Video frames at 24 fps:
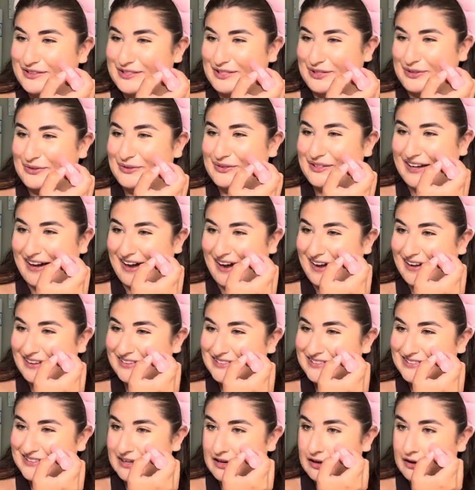two
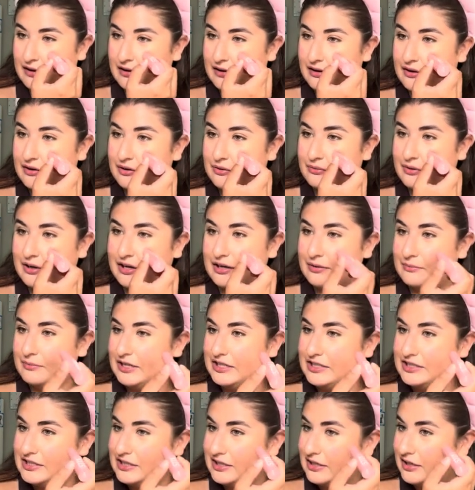dots right on my
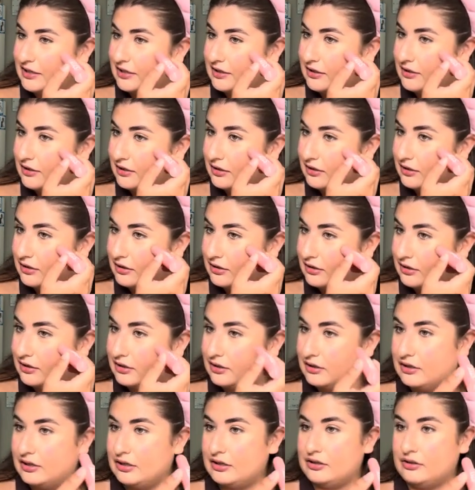cheek
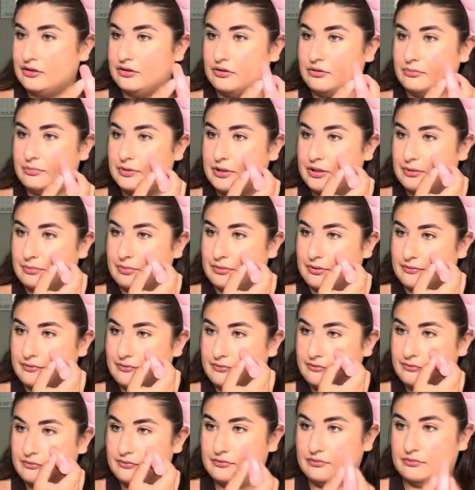and a little bit above,
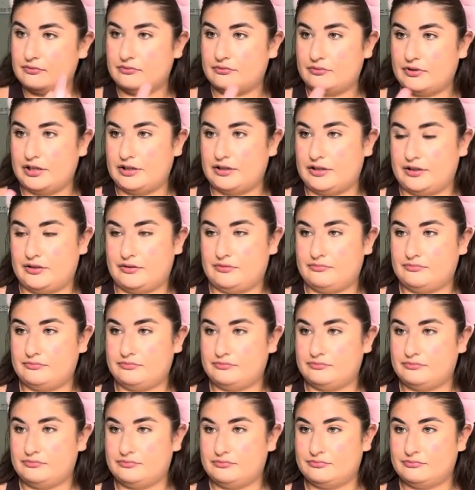right there,
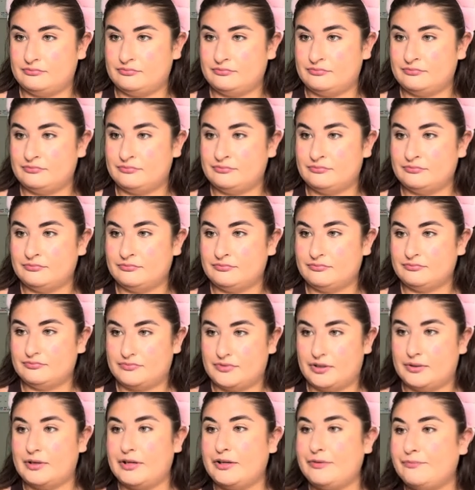
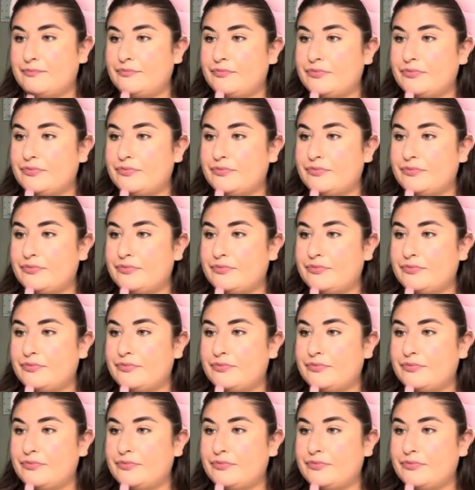All right?